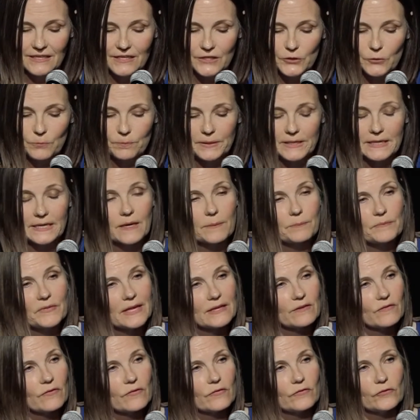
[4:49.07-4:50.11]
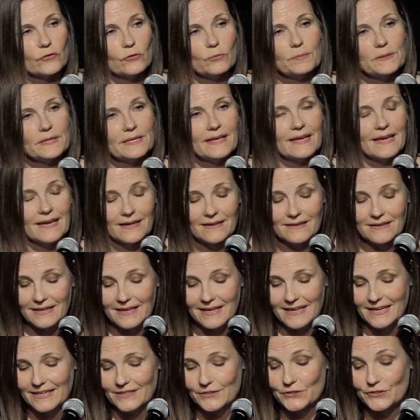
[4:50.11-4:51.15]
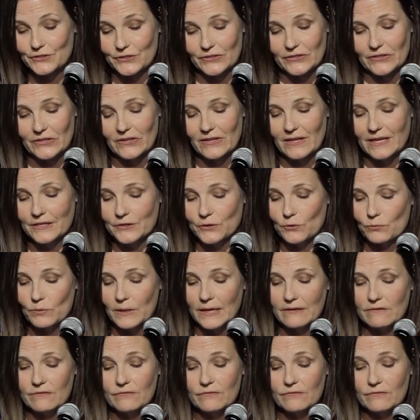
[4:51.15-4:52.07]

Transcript: You pick up that stupid candy cane journal and you write